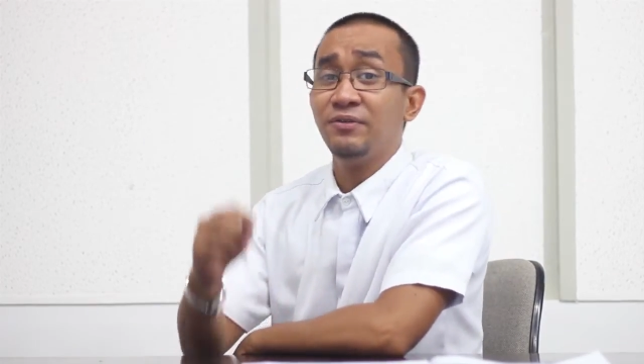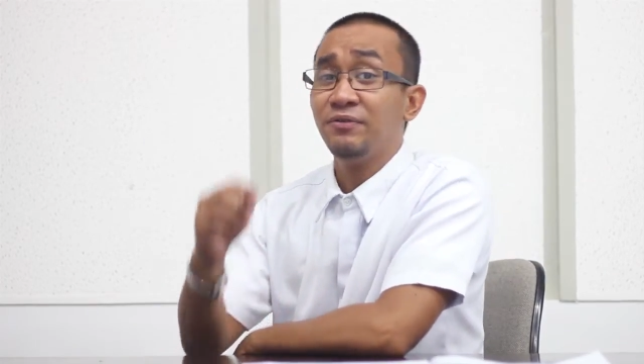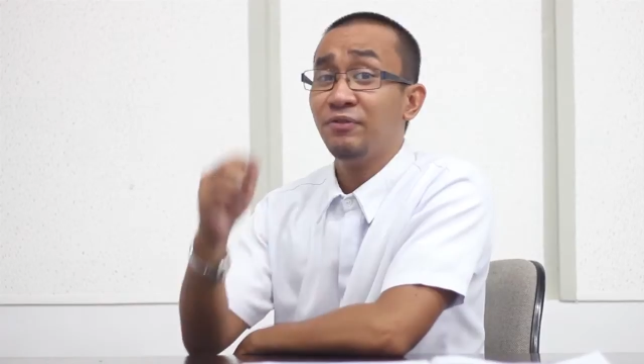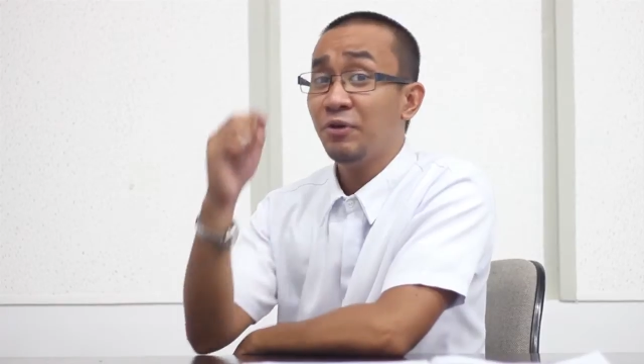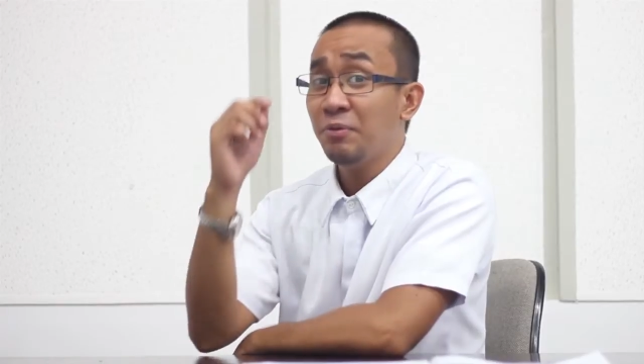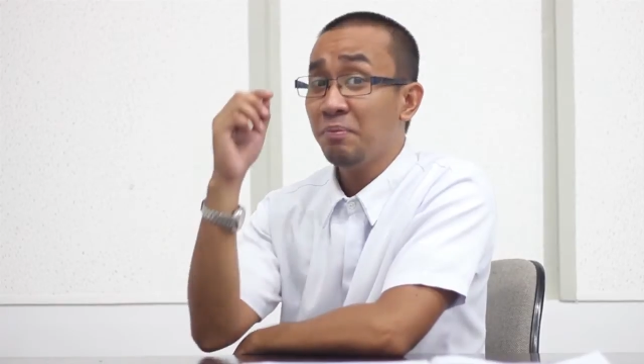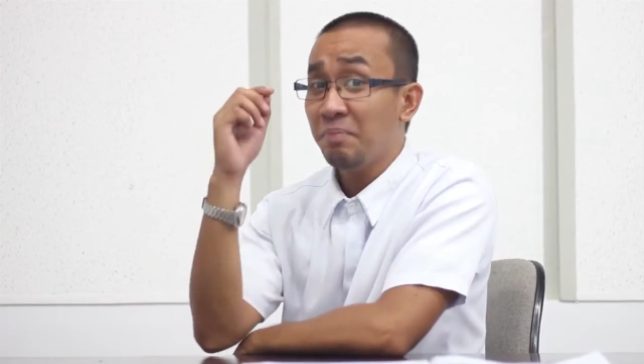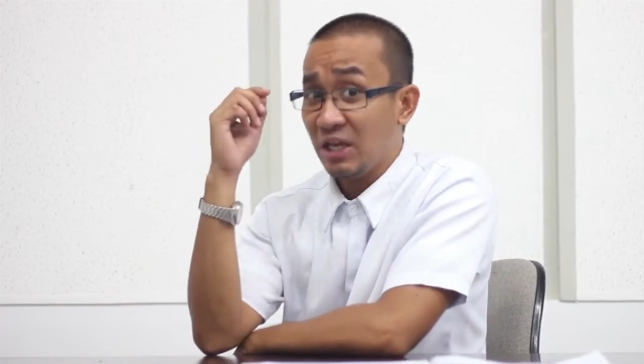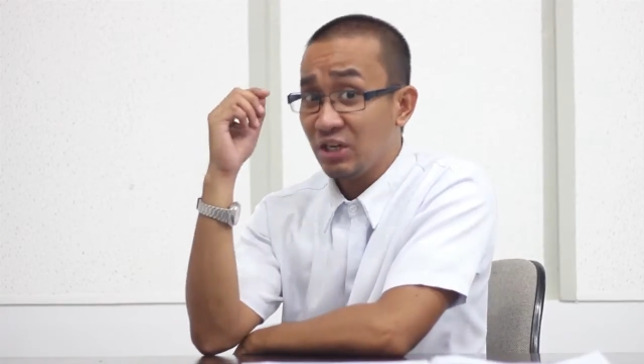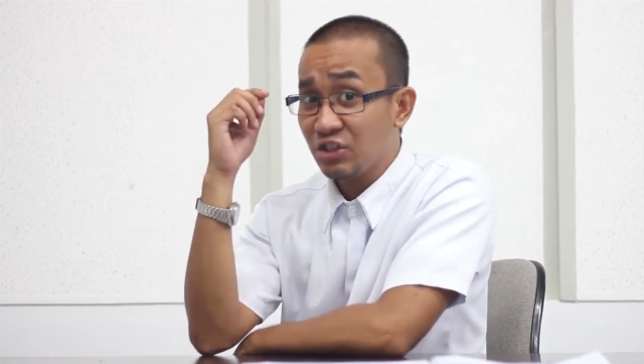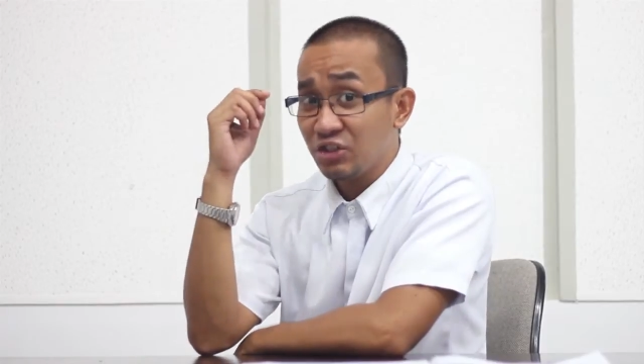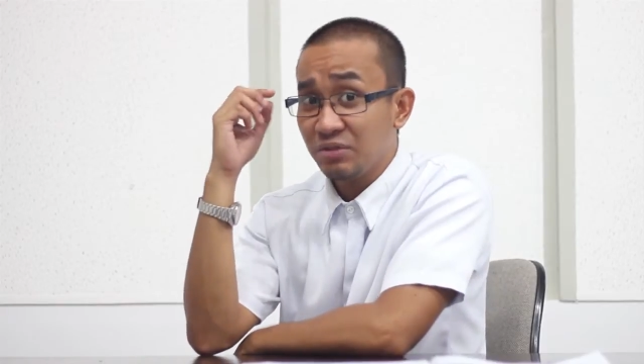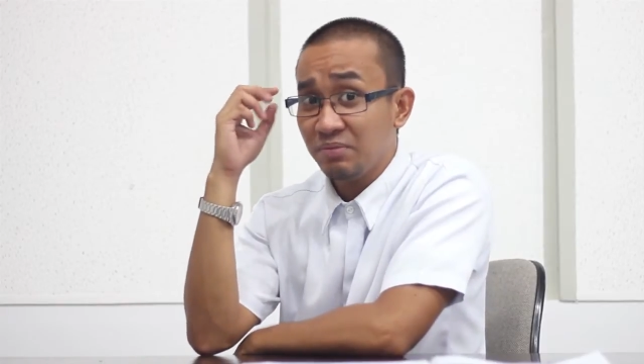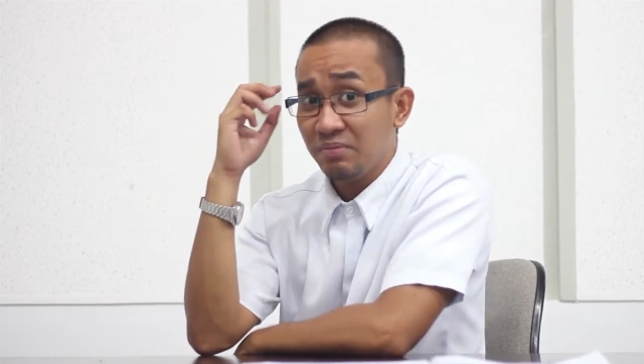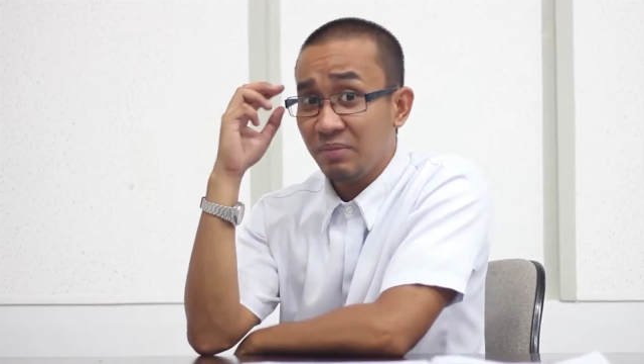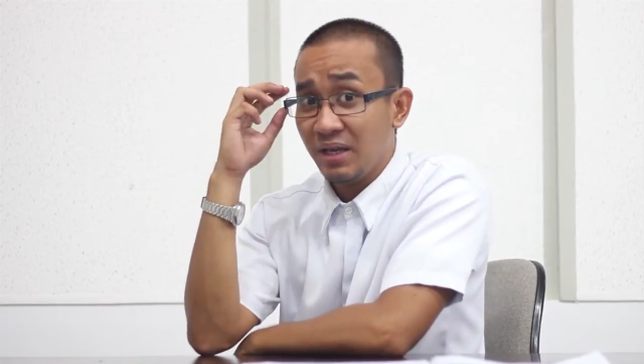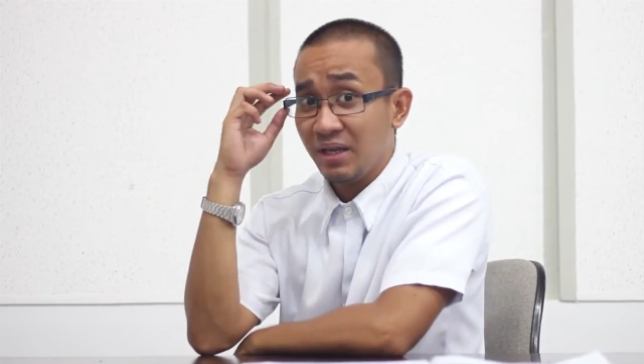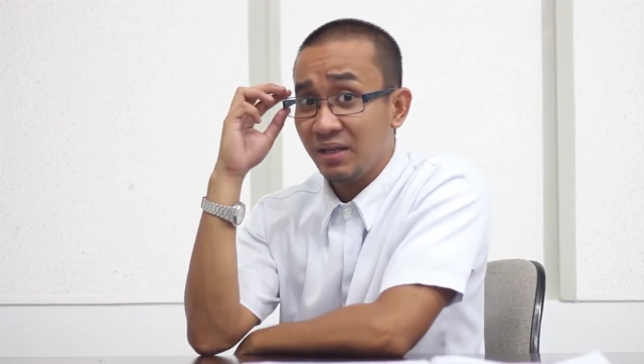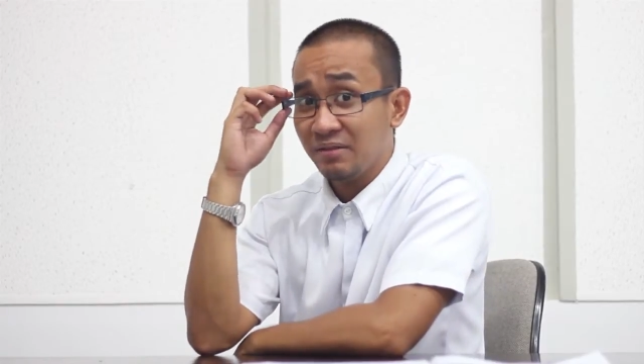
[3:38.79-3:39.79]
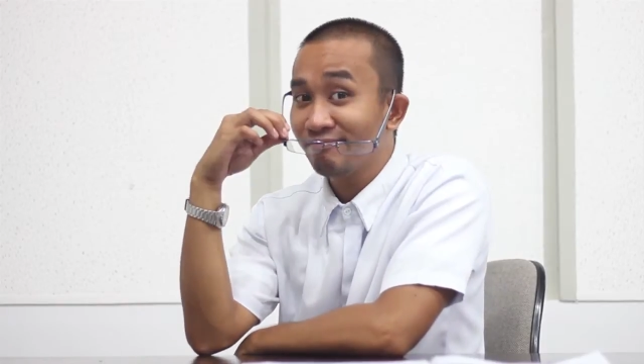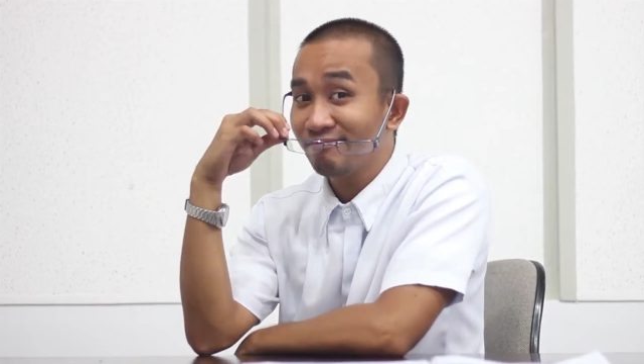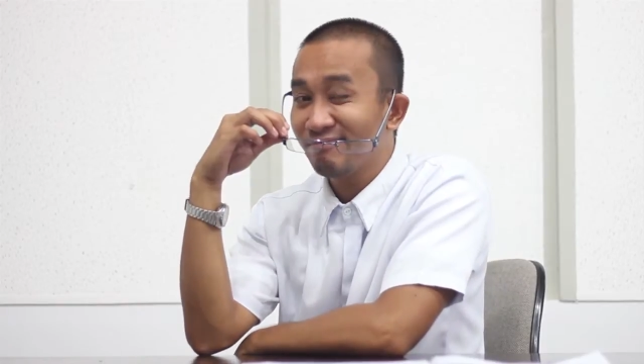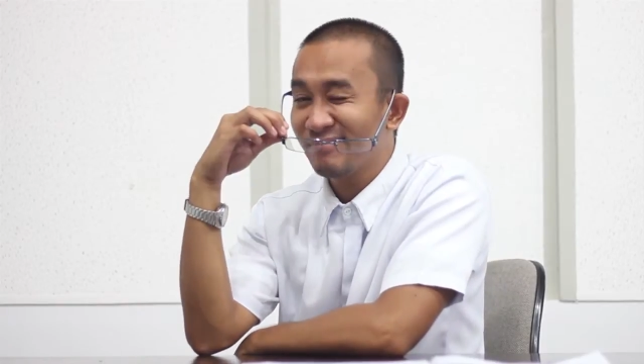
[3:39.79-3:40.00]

formation may.